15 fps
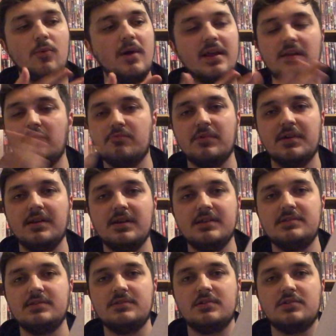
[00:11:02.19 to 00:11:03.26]
away,
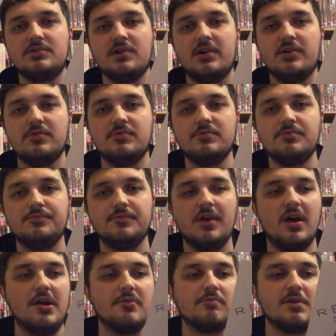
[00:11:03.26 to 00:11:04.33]
listening to the title,
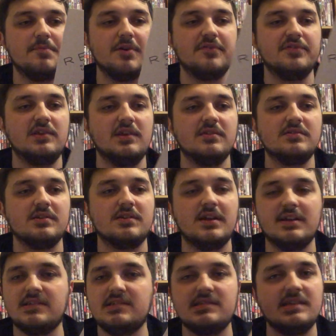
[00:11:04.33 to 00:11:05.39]
Rebirth of the Undead
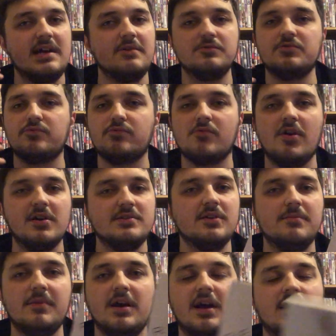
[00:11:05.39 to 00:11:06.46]
King, sounds right
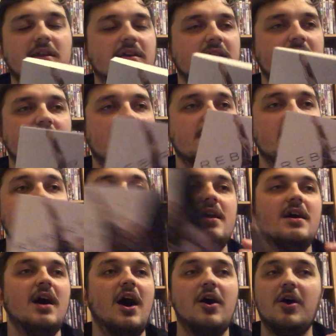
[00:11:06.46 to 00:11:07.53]
up my alley. Again,
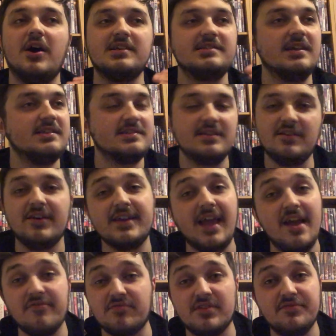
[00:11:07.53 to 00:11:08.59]
I say this in like
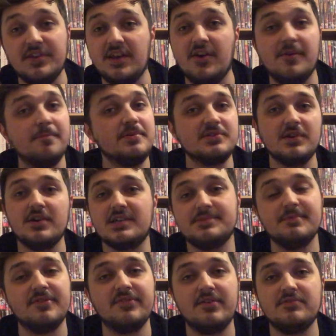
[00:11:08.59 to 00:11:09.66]
every video, Berserk is
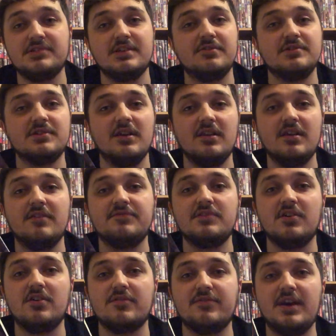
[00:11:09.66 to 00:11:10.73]
my favourite series, I love
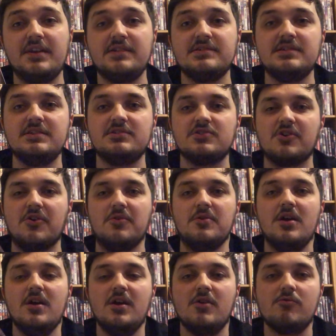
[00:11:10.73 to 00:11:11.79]
dark fantasy, so
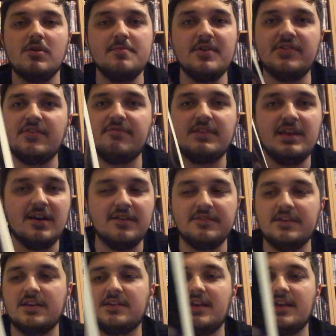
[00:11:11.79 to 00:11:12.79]
Rebirth of the Undead